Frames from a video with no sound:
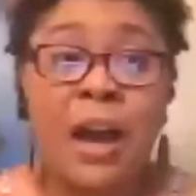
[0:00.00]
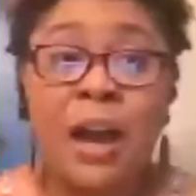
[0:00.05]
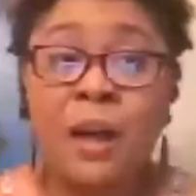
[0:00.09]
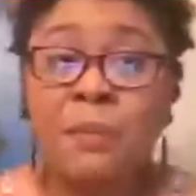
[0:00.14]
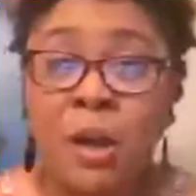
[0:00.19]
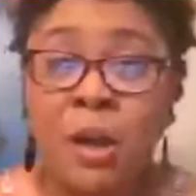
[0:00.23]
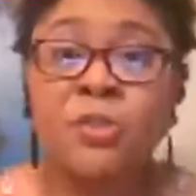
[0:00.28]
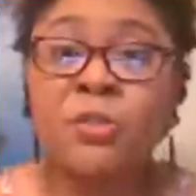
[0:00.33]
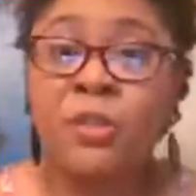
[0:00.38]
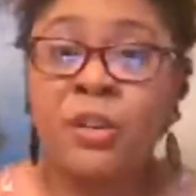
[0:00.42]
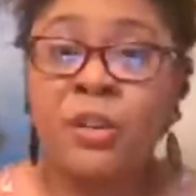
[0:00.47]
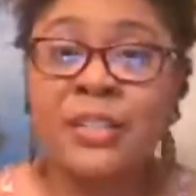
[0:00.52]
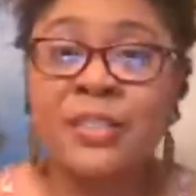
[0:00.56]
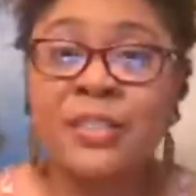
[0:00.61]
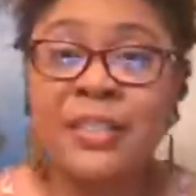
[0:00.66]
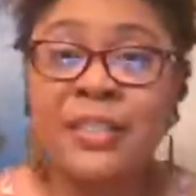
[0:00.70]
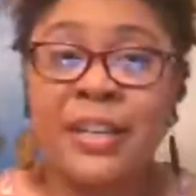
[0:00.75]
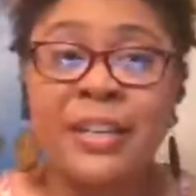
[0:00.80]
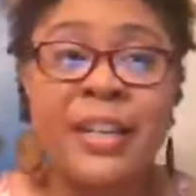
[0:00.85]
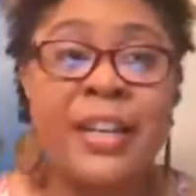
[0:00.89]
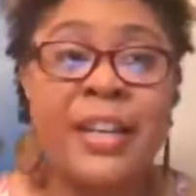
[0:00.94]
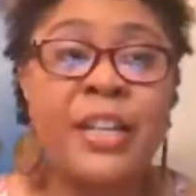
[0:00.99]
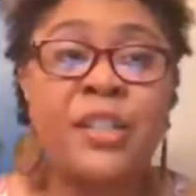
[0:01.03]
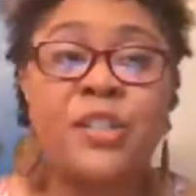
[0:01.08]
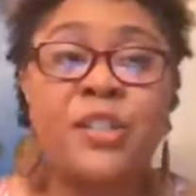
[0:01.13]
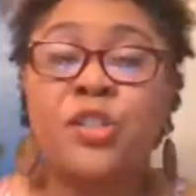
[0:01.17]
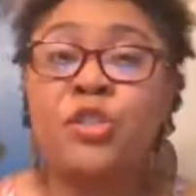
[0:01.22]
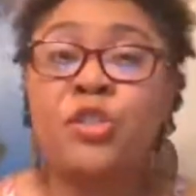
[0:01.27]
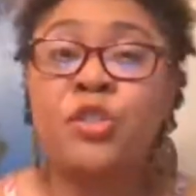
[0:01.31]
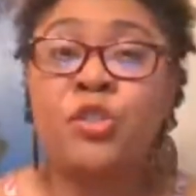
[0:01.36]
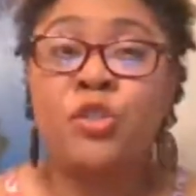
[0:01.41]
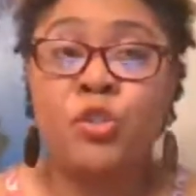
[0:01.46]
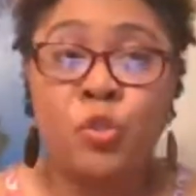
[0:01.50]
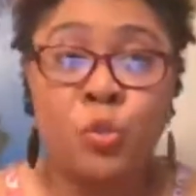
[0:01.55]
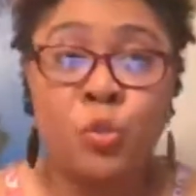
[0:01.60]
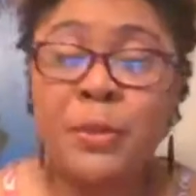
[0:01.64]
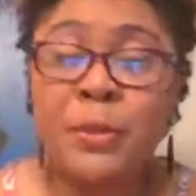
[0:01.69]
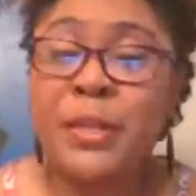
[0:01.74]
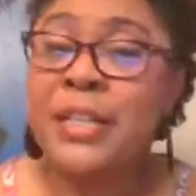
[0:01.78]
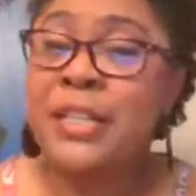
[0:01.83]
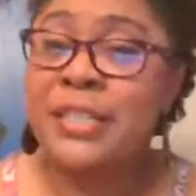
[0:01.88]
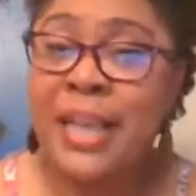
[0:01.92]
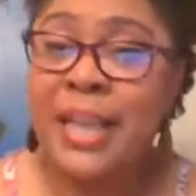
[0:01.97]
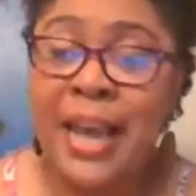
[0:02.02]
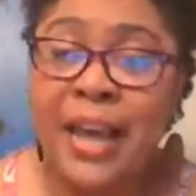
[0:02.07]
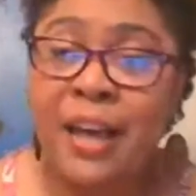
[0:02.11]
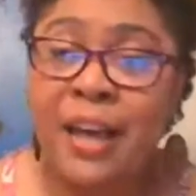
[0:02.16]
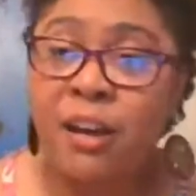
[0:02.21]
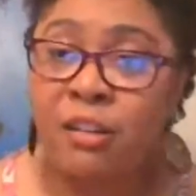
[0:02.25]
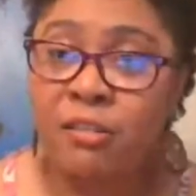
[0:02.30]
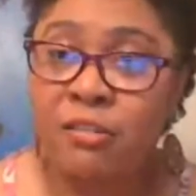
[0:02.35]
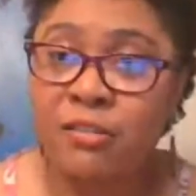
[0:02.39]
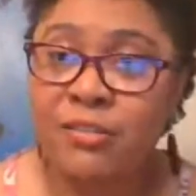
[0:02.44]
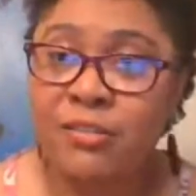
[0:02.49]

also going to say it's stupid as hell.